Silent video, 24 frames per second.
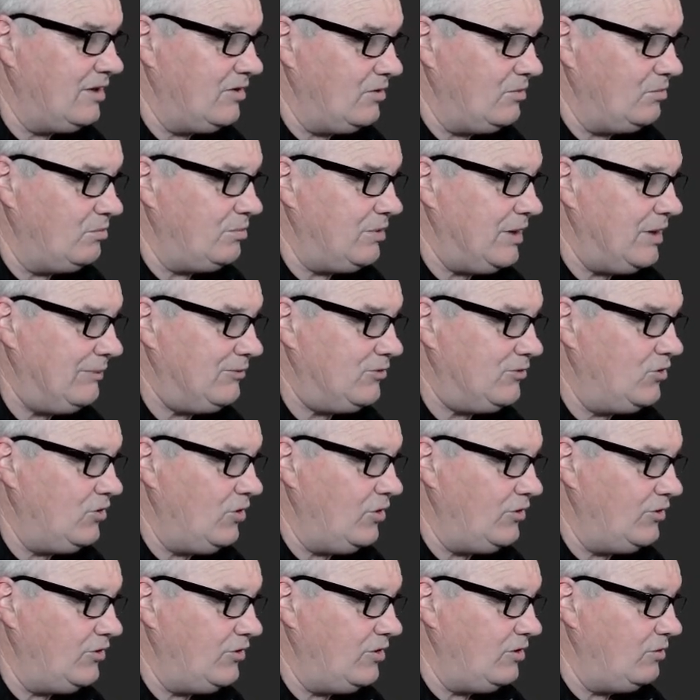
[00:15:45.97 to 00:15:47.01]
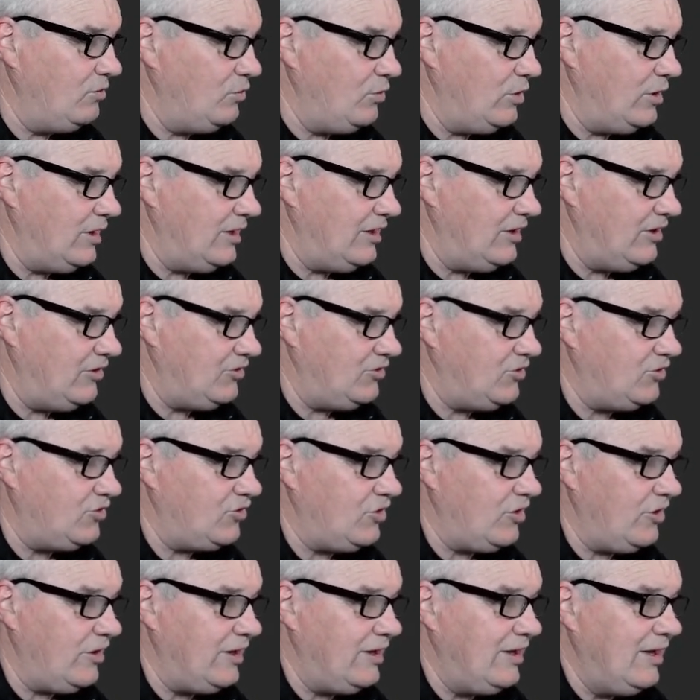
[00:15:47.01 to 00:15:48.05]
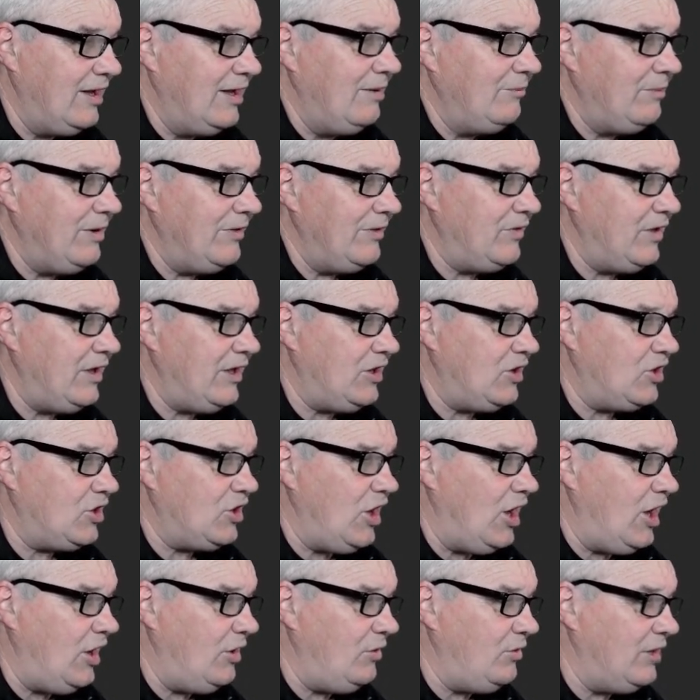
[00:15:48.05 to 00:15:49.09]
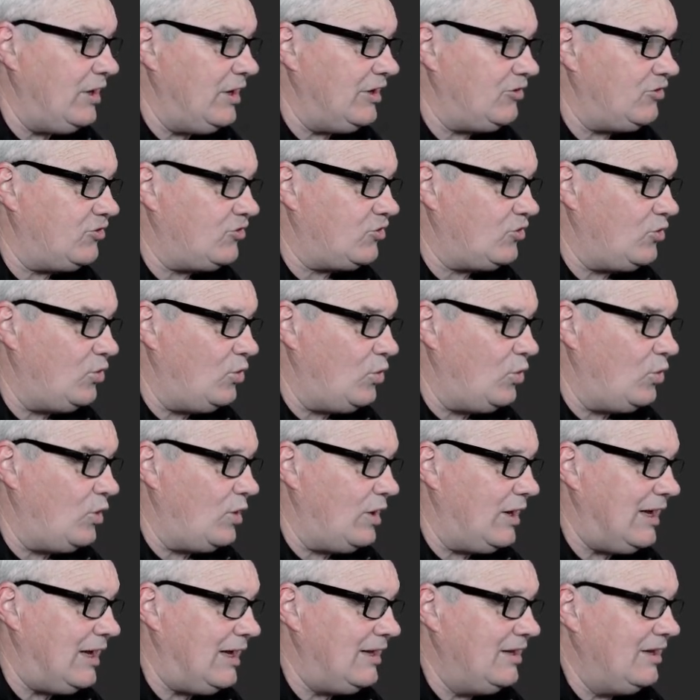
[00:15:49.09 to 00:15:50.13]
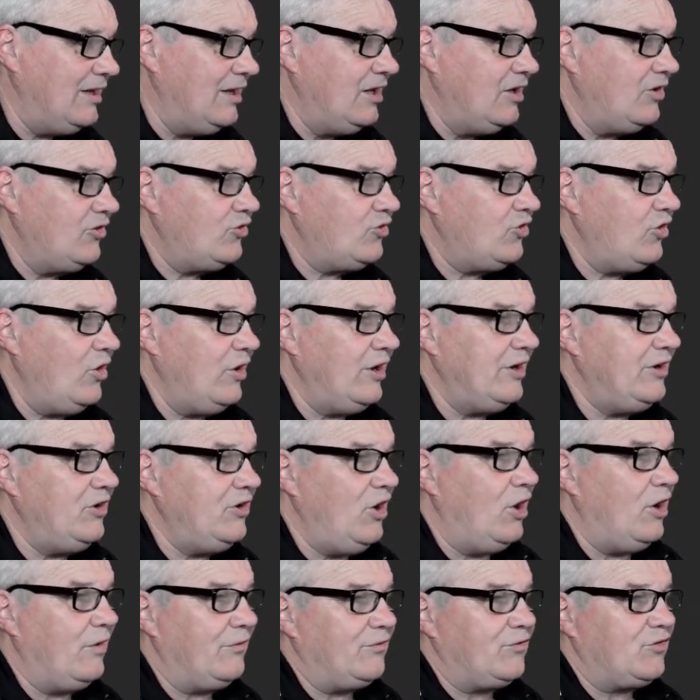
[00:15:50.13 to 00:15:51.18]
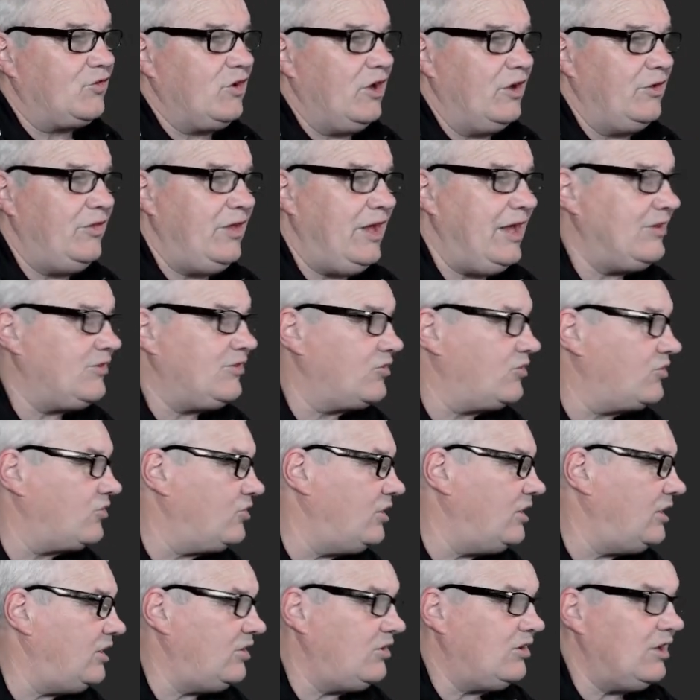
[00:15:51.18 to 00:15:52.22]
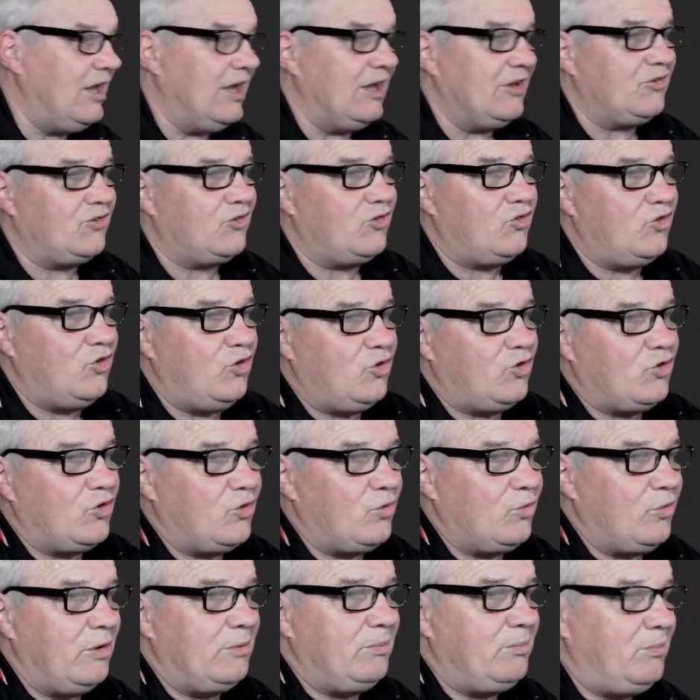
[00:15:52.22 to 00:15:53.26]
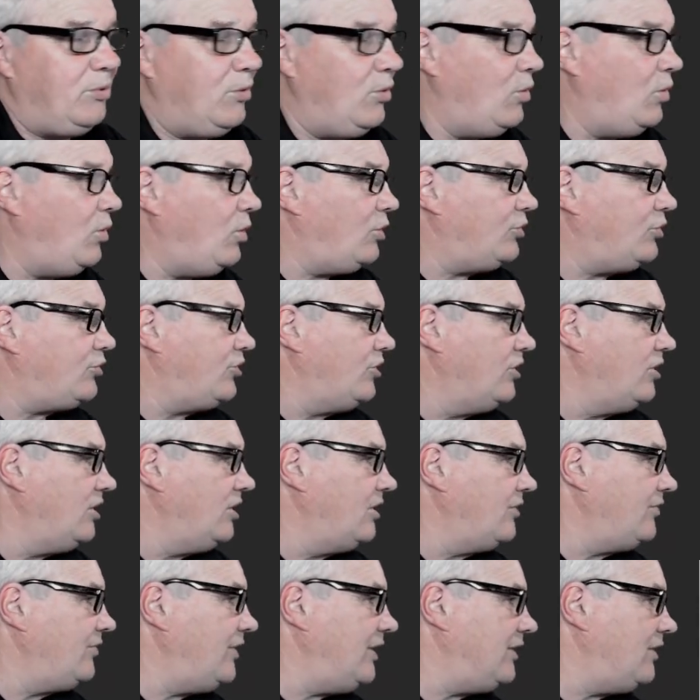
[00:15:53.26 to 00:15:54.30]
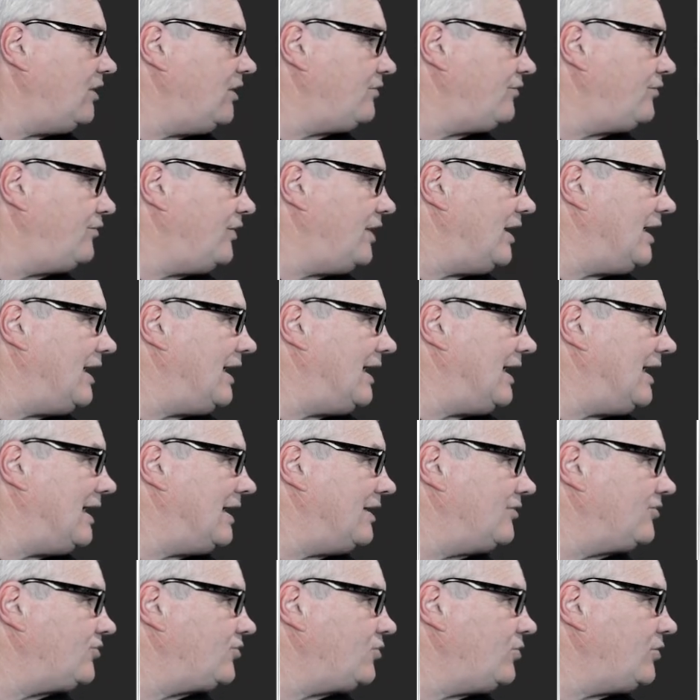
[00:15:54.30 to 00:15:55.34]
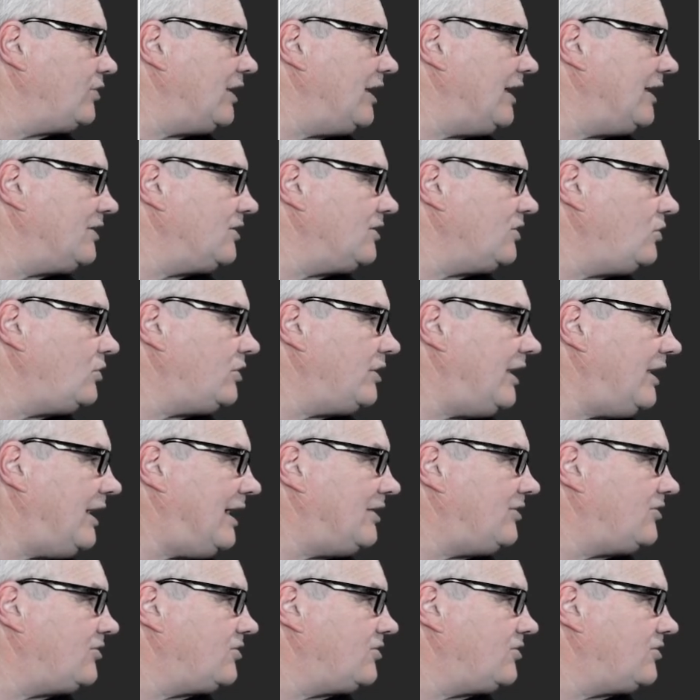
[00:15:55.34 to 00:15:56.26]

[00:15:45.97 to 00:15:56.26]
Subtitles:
perhaps not really necessary, but there you go, it's all signed off. So that's the student report that I've sort of had a look at